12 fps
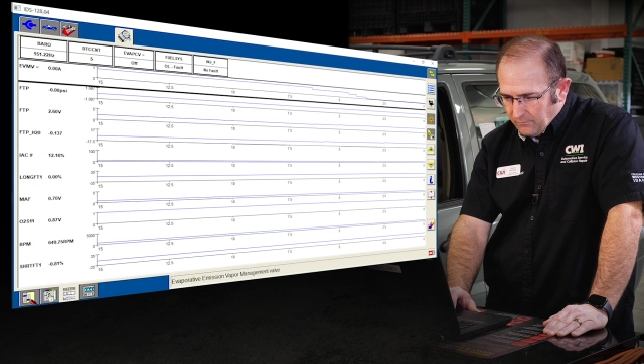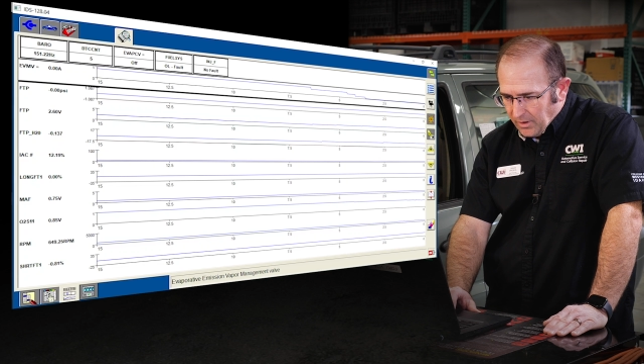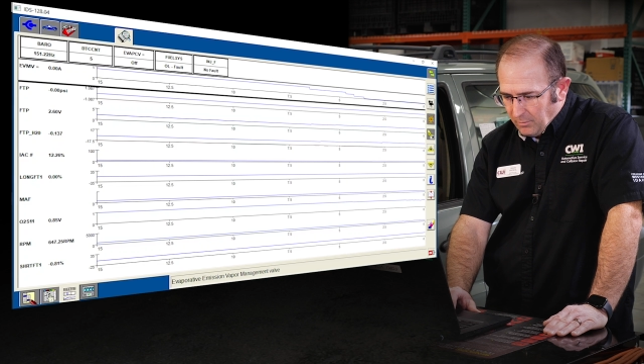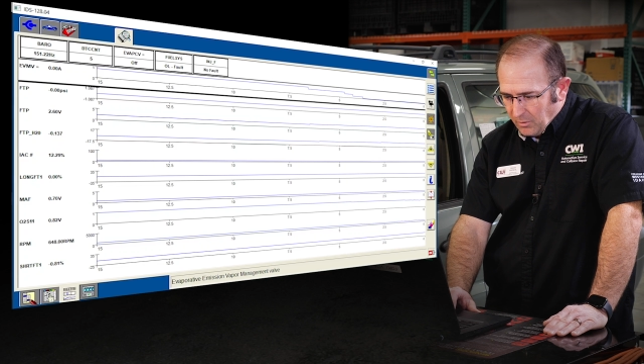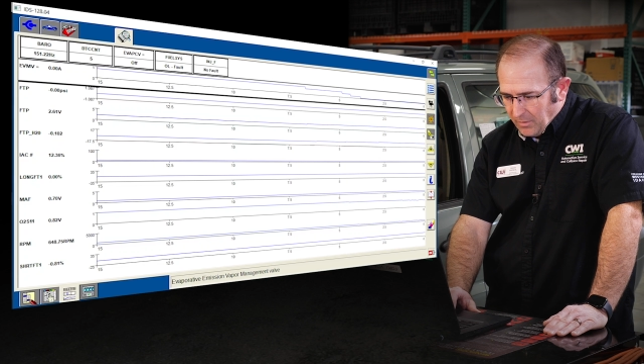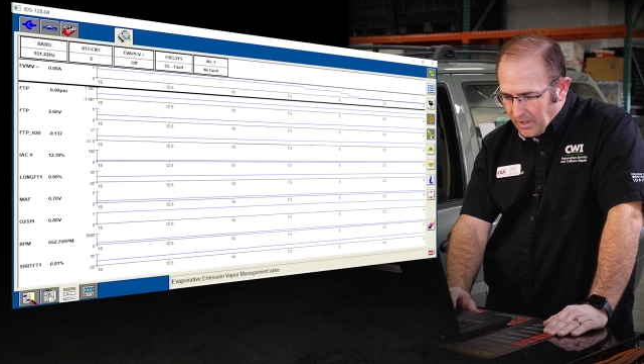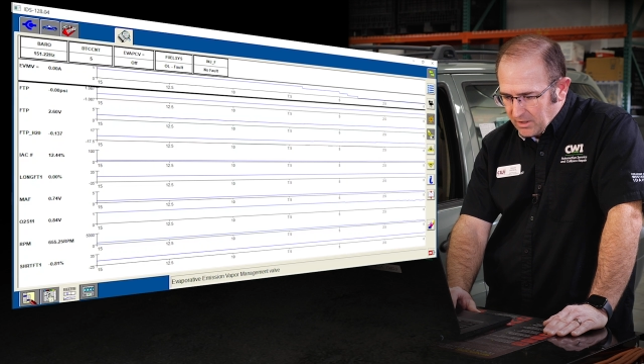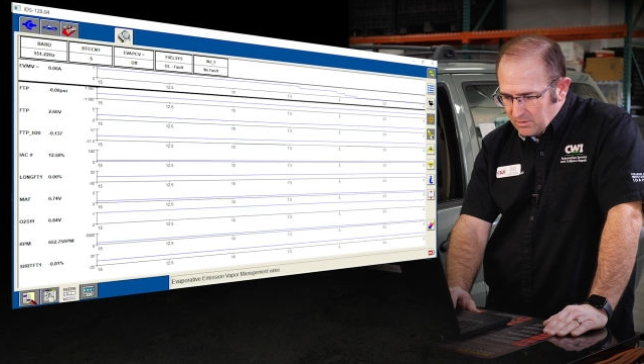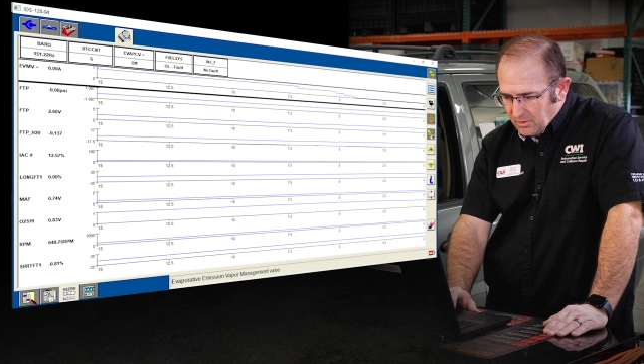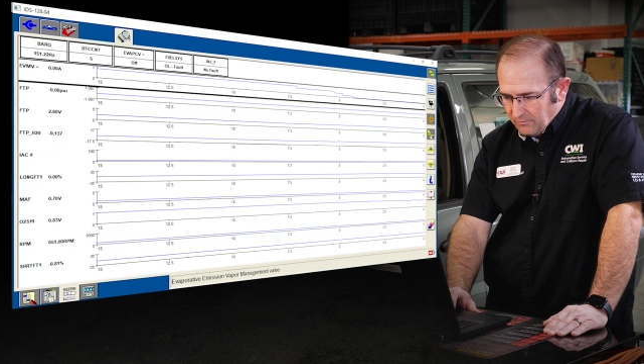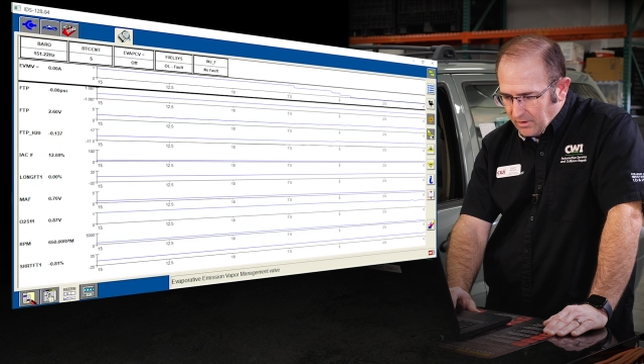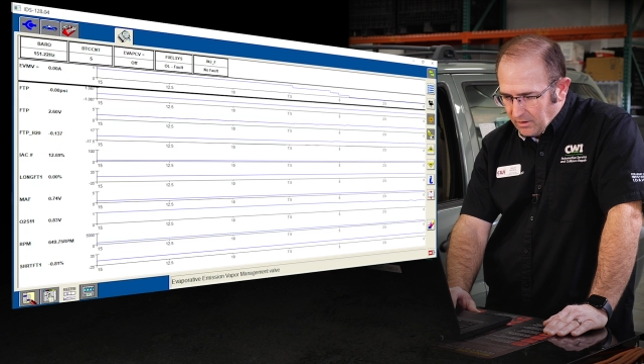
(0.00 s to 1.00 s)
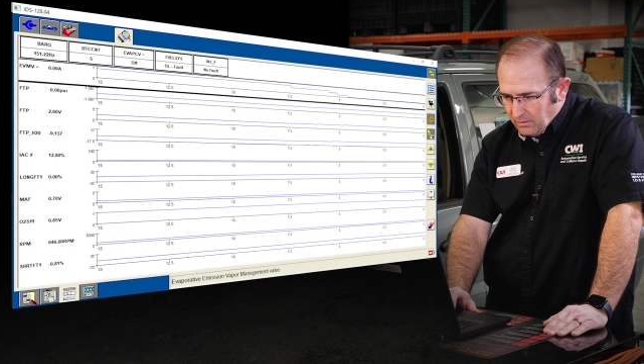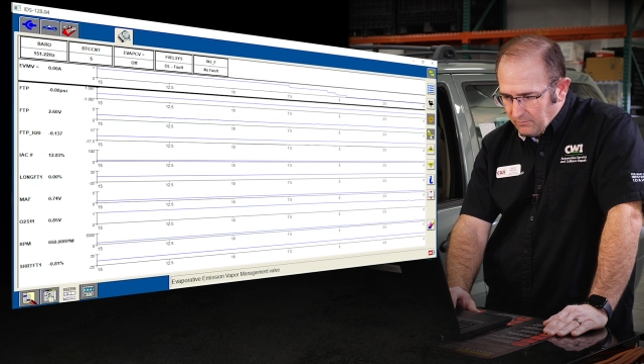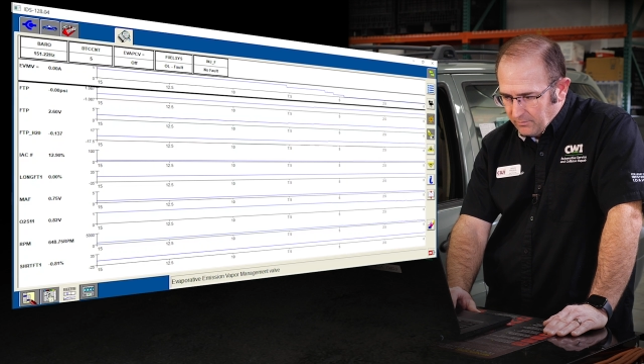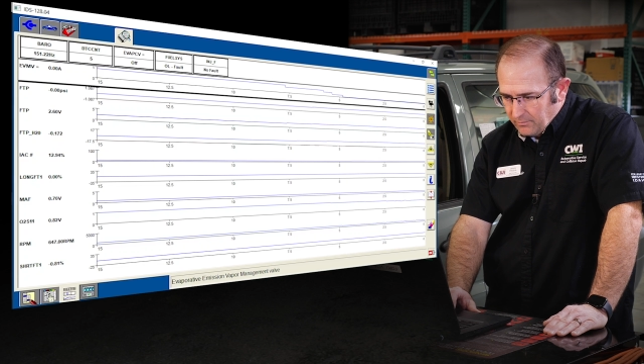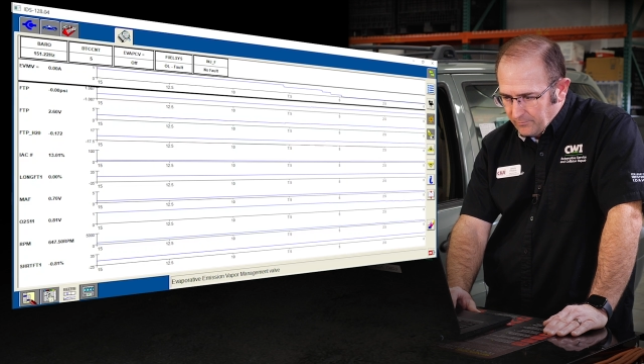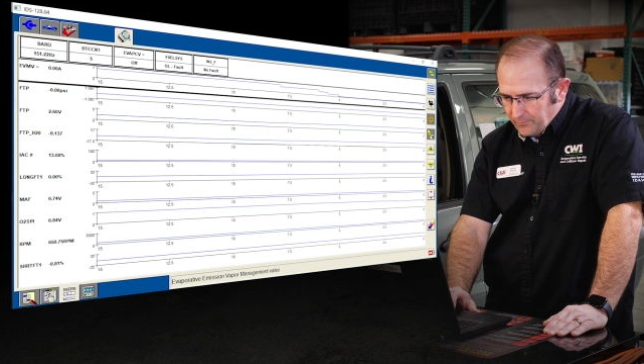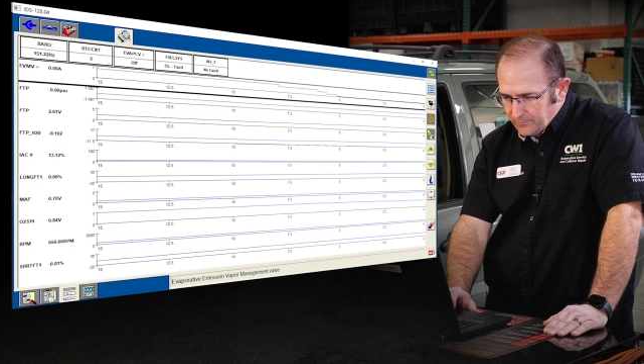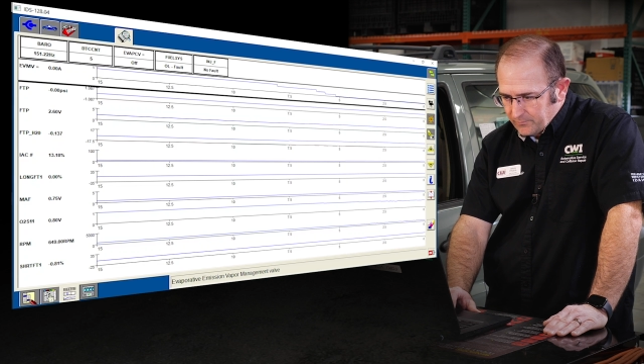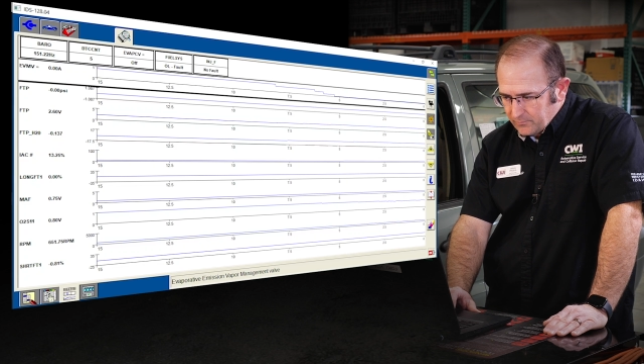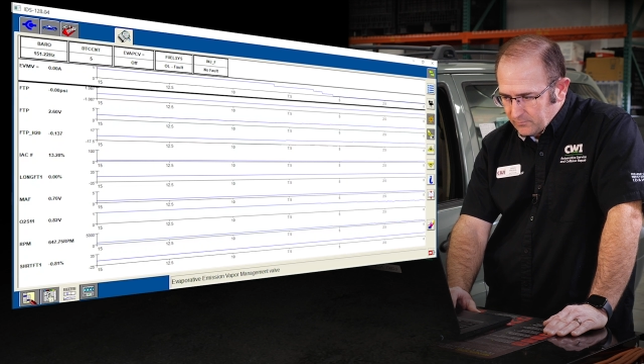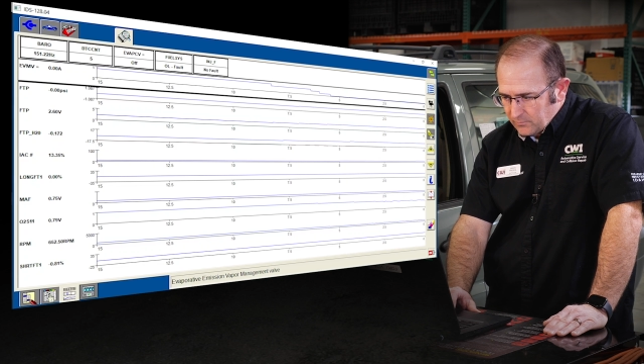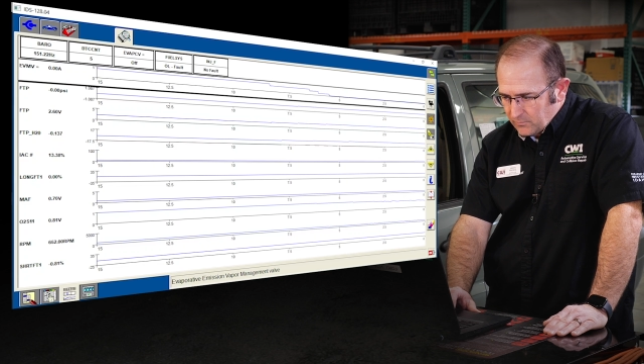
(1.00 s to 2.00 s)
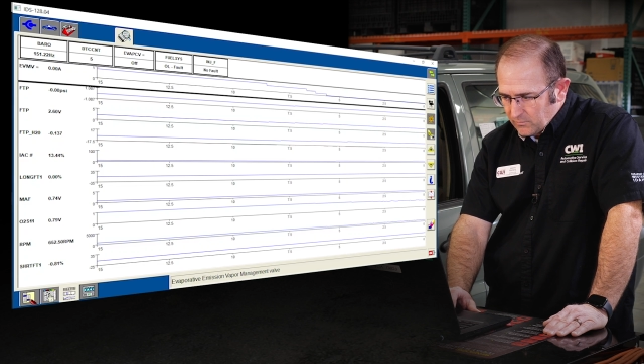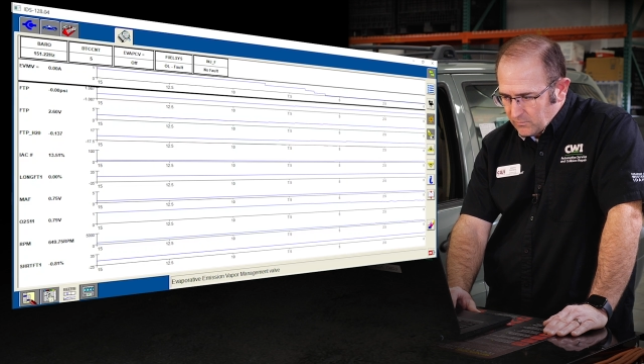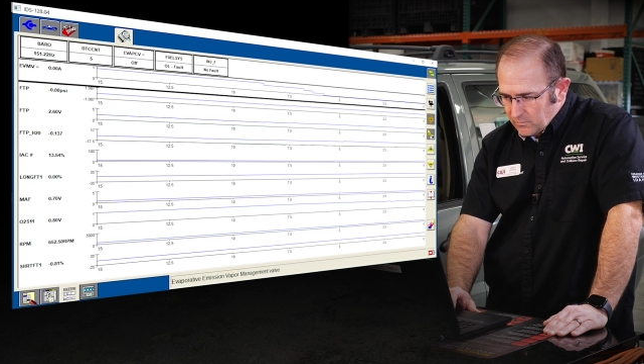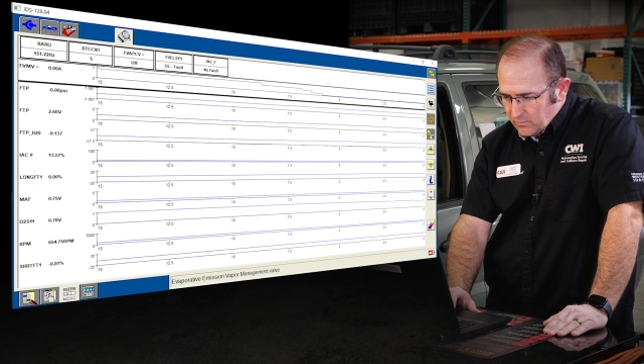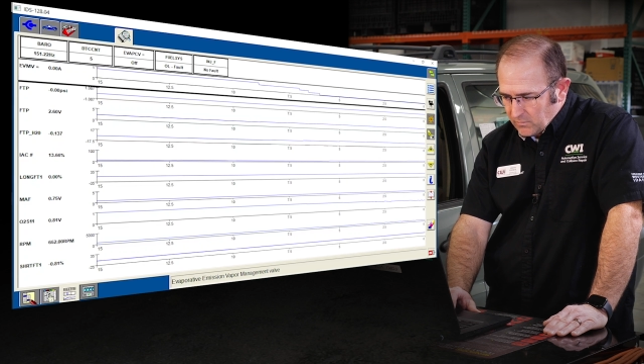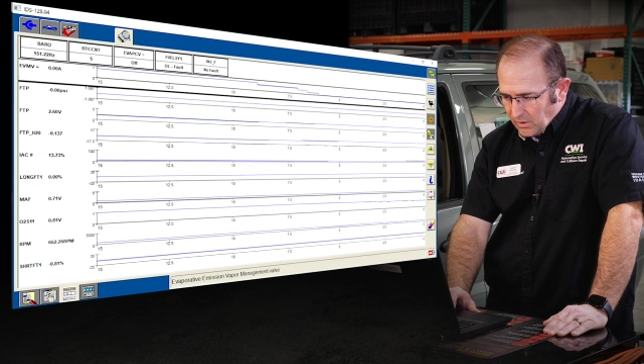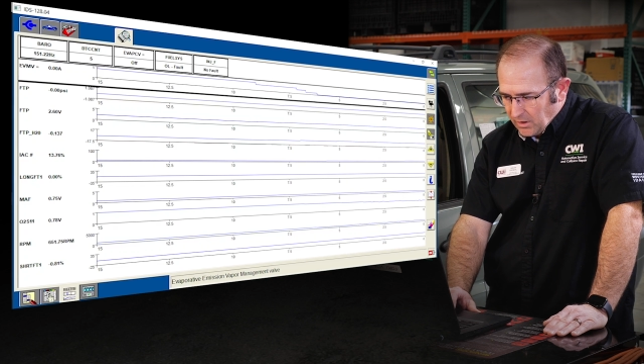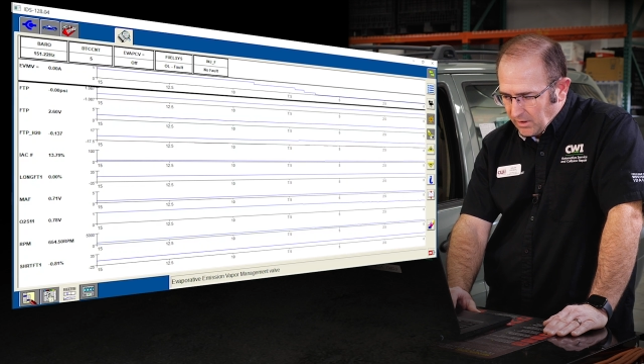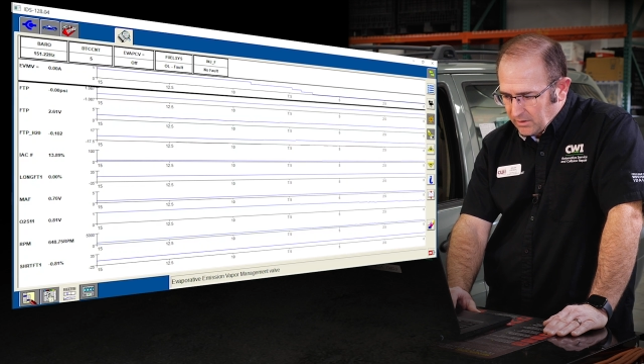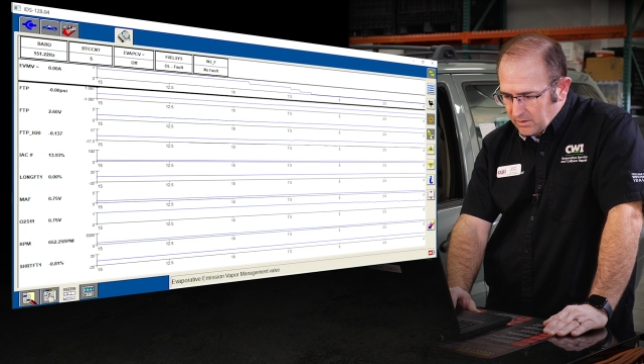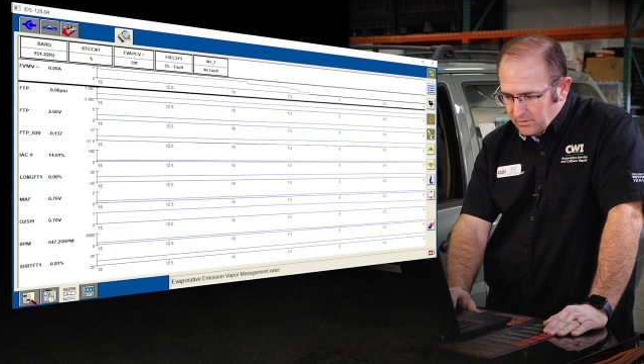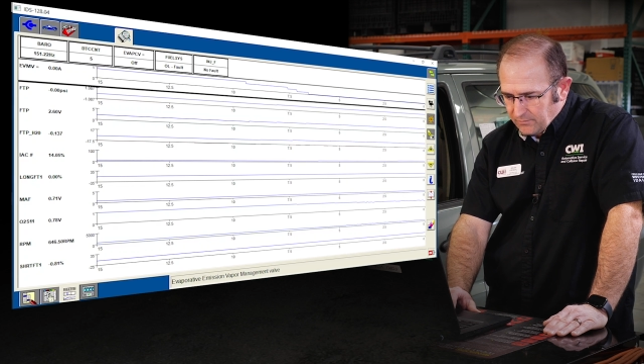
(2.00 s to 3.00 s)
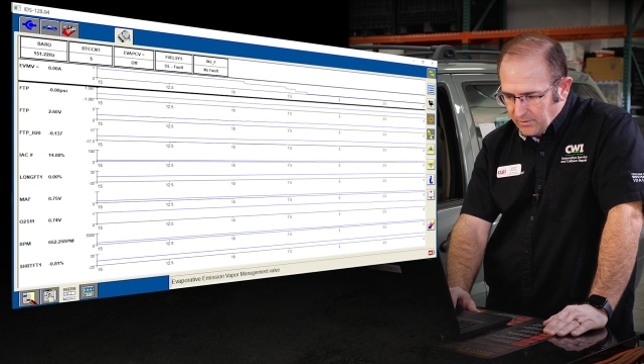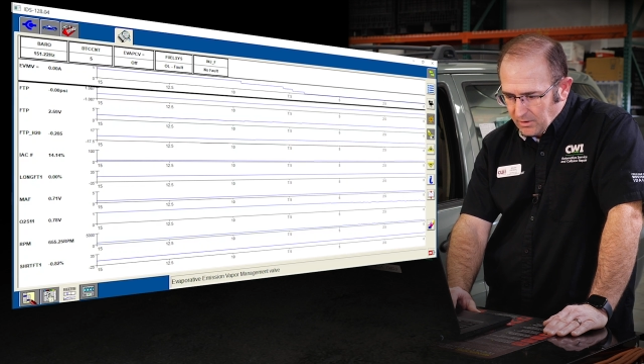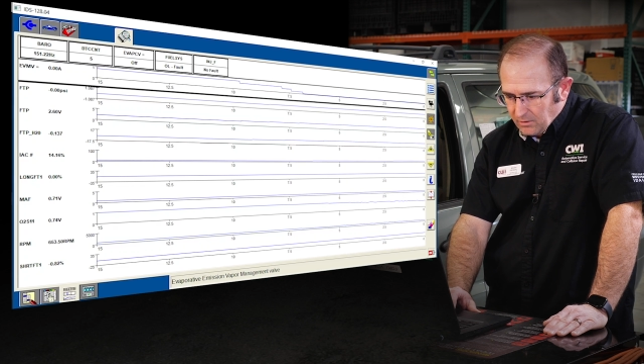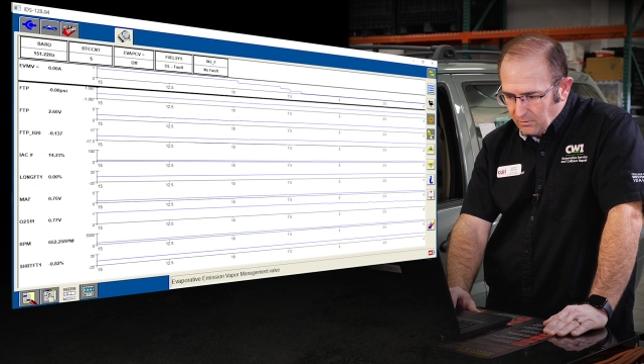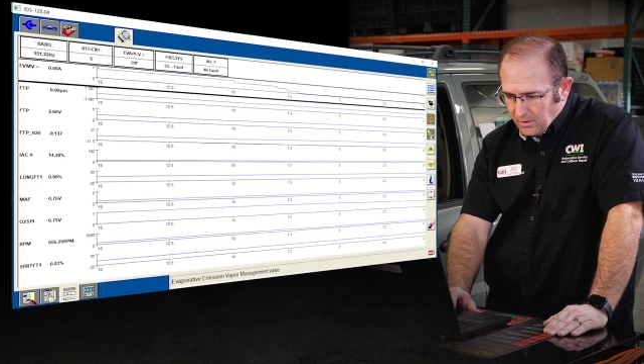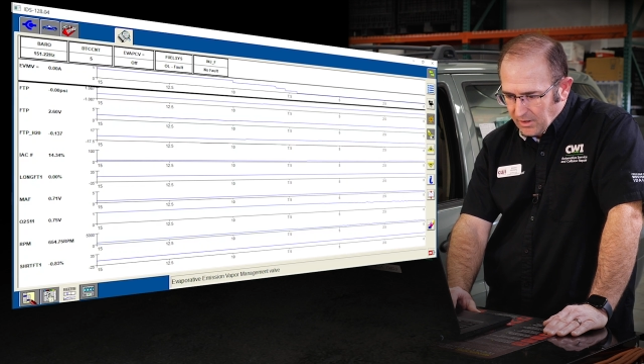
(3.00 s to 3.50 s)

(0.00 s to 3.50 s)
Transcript: vapor management valve and let this vehicle